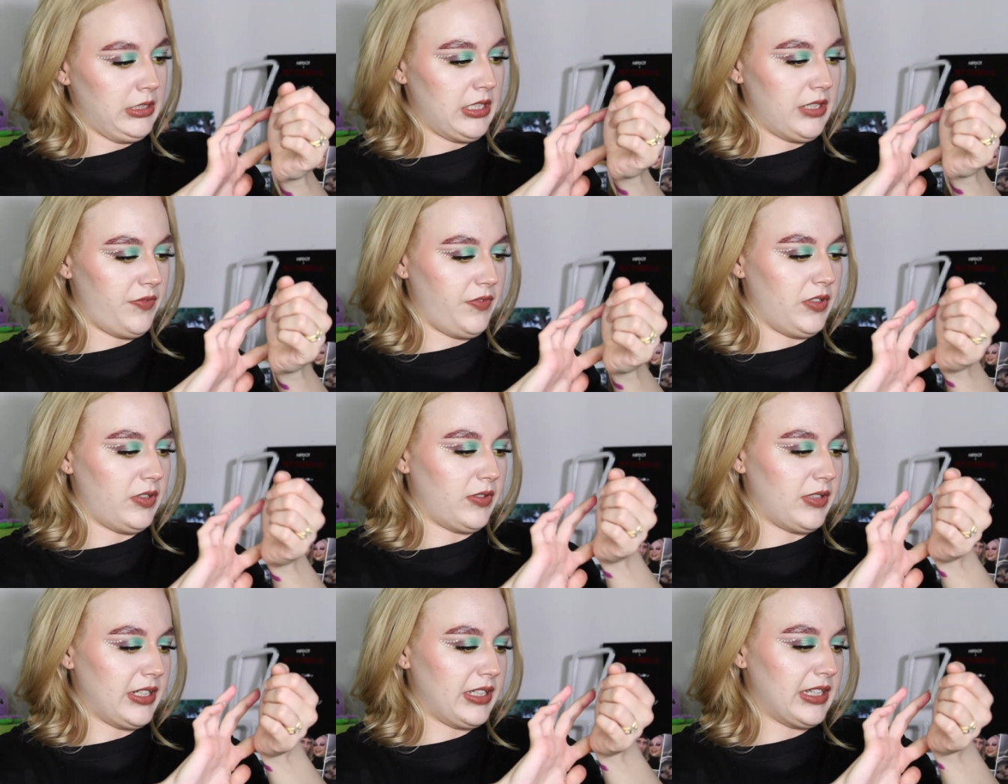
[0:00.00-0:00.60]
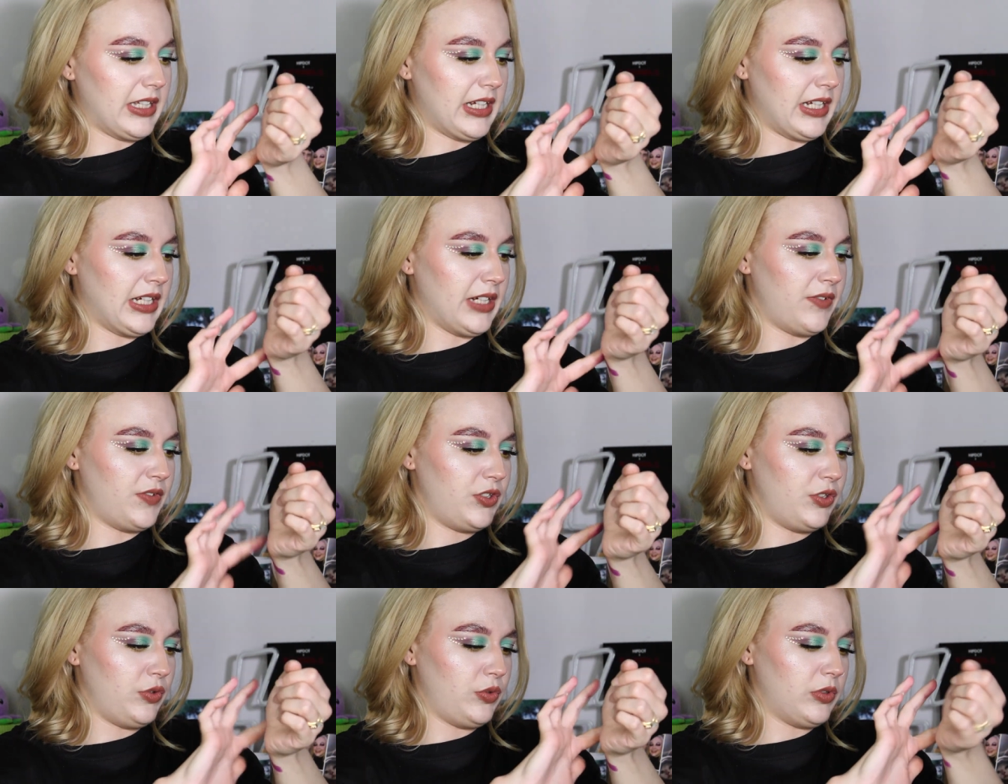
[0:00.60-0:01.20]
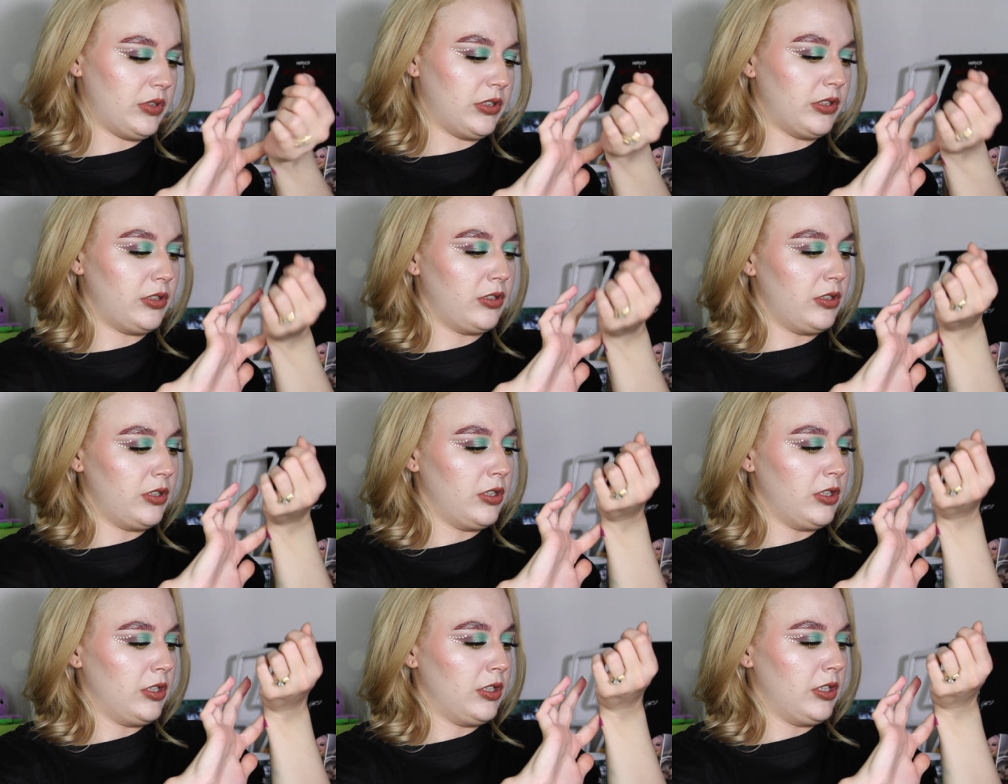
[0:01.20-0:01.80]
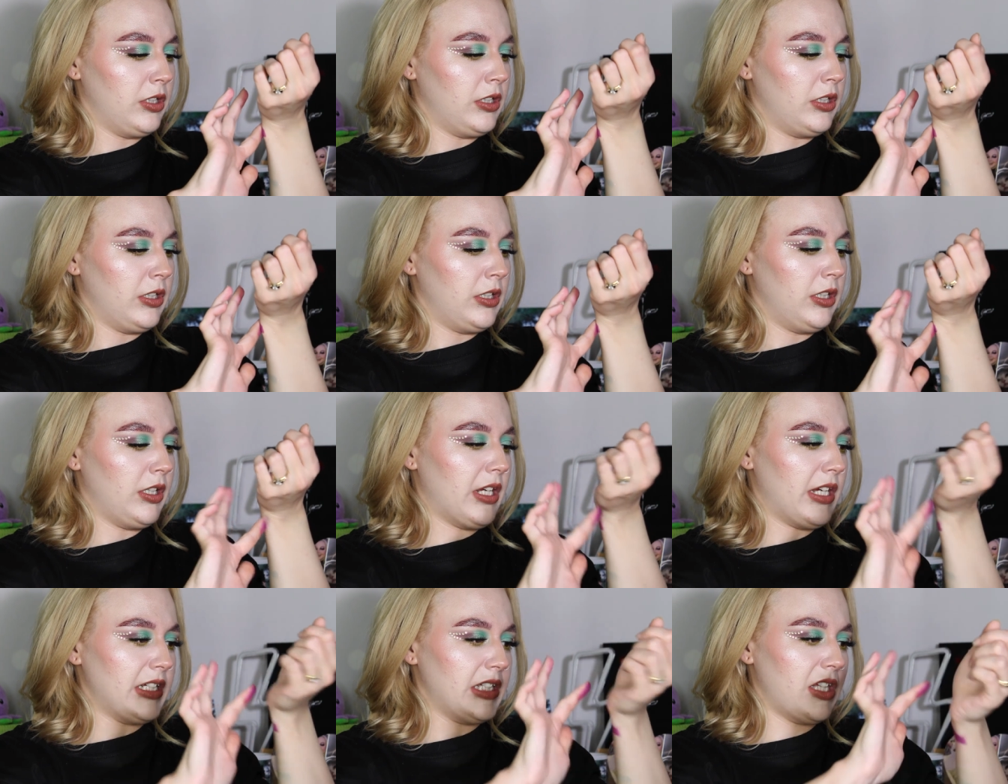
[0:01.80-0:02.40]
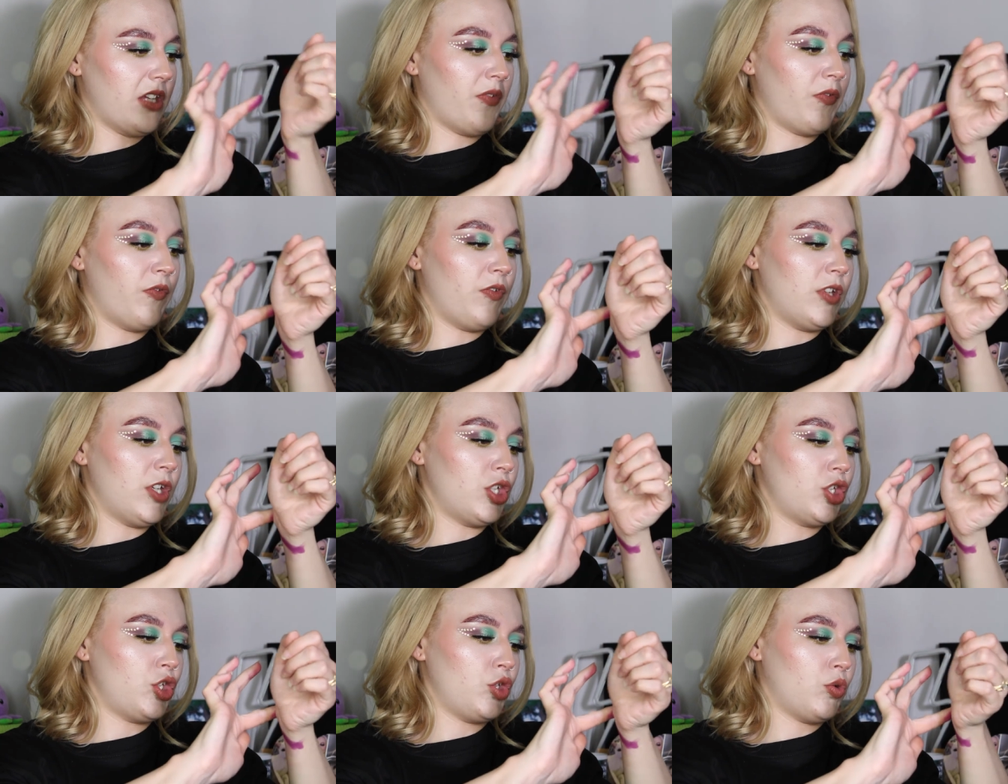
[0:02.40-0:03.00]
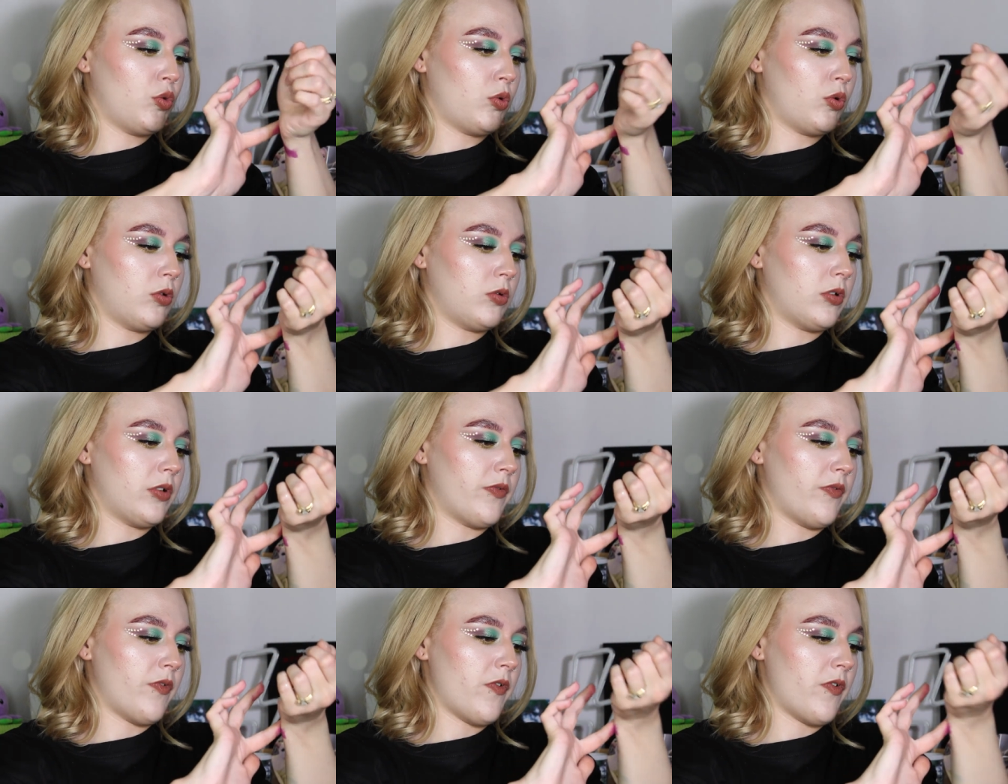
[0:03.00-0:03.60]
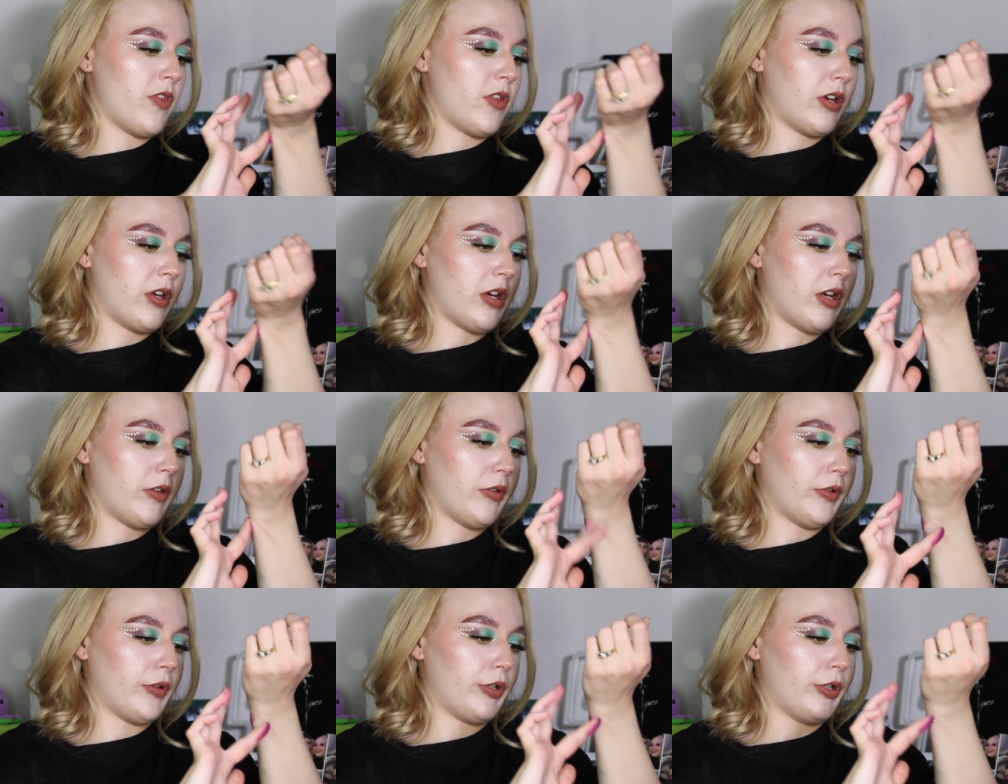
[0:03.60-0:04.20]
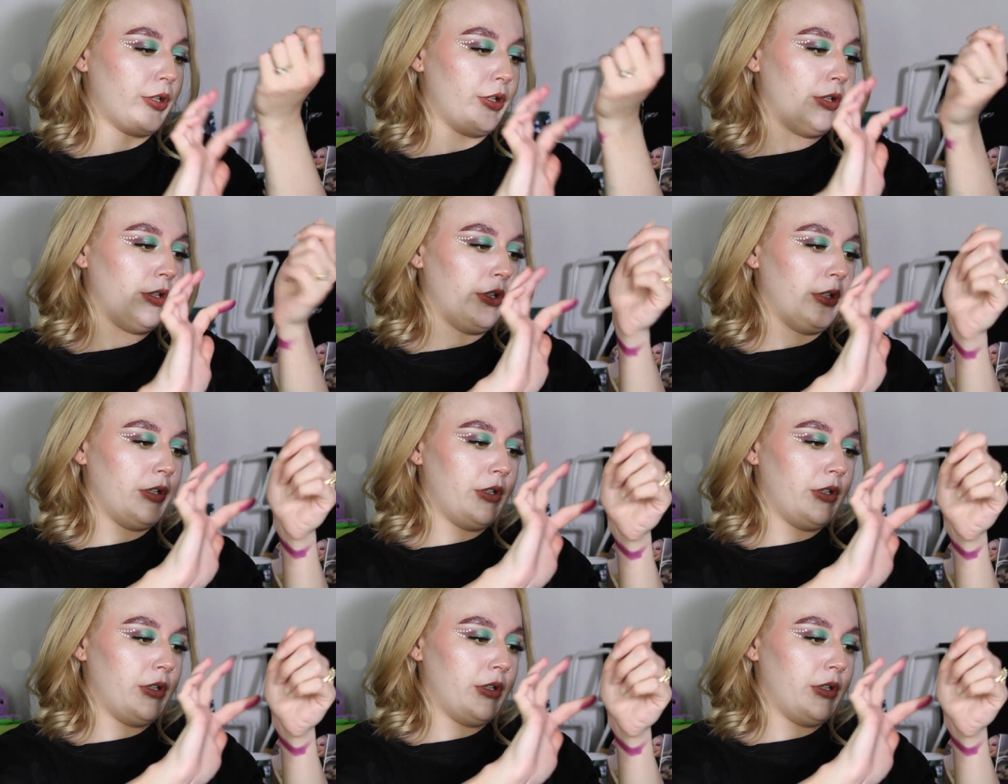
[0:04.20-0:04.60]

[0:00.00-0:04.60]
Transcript: I feel like that gives you a nice visual of the color.